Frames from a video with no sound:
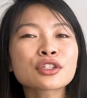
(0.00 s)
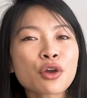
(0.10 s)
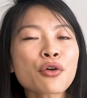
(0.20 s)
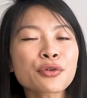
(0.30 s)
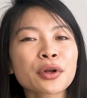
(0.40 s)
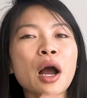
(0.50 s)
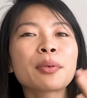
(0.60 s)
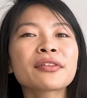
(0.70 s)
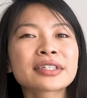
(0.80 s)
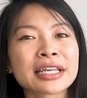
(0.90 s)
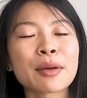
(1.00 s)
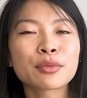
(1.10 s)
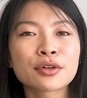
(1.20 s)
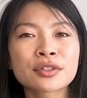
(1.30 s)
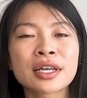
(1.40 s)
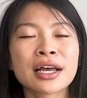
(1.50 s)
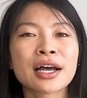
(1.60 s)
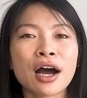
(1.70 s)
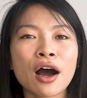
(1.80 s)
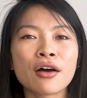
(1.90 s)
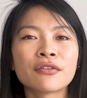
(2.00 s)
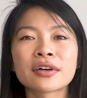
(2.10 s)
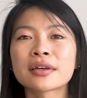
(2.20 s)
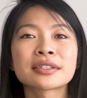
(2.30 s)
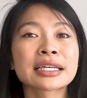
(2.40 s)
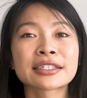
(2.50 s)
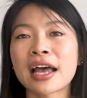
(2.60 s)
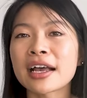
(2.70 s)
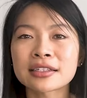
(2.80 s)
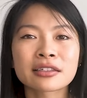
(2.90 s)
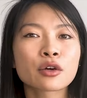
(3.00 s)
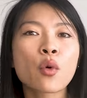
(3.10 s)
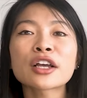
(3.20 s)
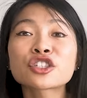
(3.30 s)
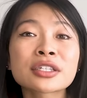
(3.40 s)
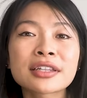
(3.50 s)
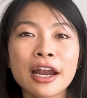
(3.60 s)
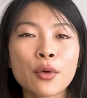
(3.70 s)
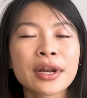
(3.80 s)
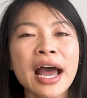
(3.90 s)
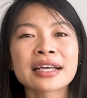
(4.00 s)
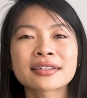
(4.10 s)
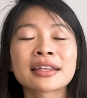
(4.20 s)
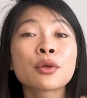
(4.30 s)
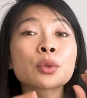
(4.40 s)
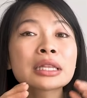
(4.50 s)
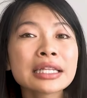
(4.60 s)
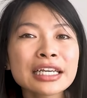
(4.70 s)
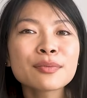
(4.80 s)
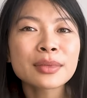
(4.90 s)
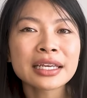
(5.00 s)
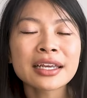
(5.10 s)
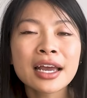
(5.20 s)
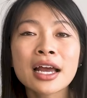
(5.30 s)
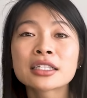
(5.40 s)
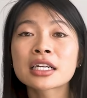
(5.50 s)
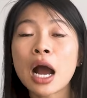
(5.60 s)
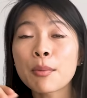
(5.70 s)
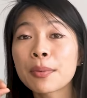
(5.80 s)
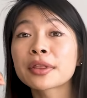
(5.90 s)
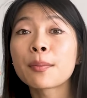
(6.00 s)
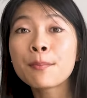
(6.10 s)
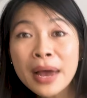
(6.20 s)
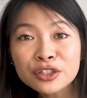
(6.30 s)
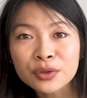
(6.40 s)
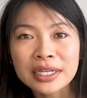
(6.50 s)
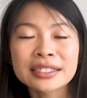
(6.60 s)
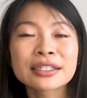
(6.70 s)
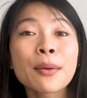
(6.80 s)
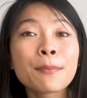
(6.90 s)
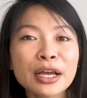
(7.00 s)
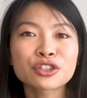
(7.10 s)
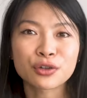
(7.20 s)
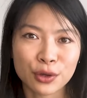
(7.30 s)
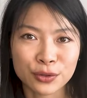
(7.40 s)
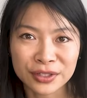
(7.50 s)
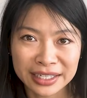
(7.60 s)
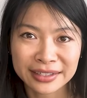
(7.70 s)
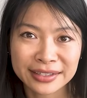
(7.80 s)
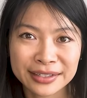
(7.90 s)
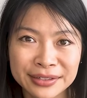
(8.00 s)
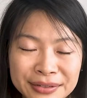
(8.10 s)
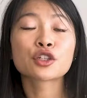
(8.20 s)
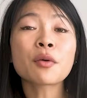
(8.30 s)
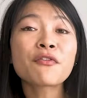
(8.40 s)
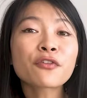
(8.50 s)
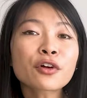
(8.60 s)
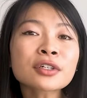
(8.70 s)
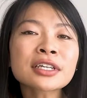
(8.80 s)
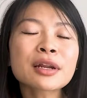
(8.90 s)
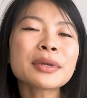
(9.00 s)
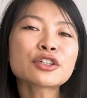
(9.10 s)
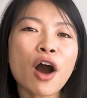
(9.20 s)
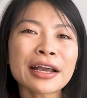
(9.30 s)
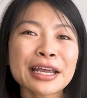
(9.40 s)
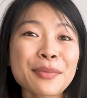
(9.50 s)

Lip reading: let's go through a couple of examples of success questions that I would ask, and then lead me to come up with metrics to measure those things. So first going to be talking